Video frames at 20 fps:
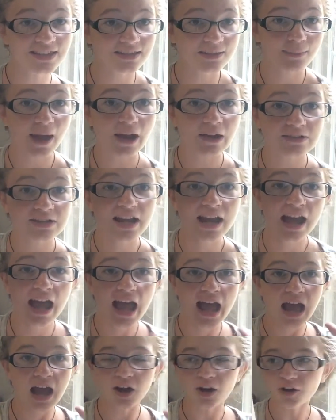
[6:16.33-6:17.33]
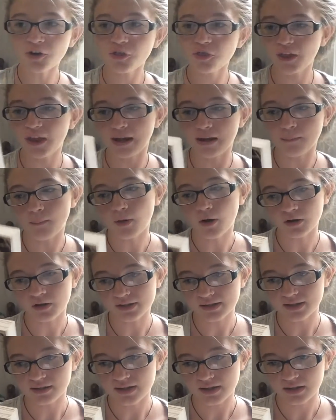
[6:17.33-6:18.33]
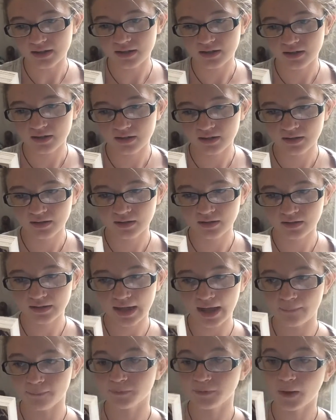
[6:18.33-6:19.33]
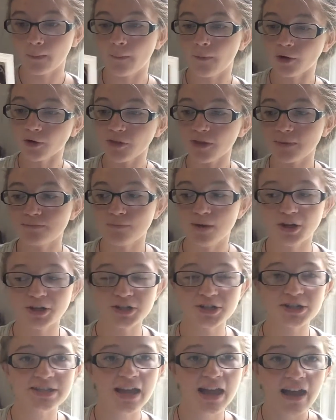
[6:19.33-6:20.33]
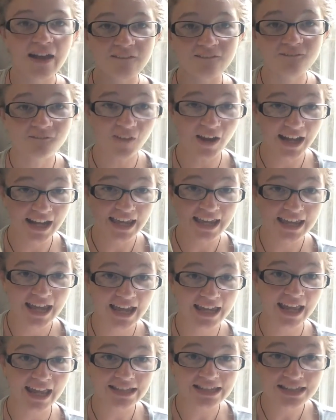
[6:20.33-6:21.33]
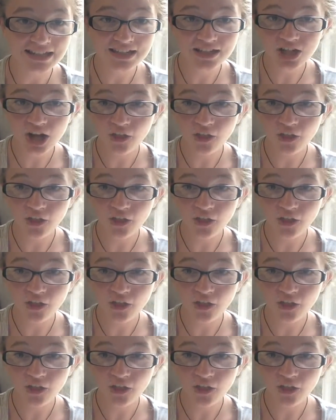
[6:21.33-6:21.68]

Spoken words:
is about Earth and Mars, I think. Yeah, Earth and Mars fighting against each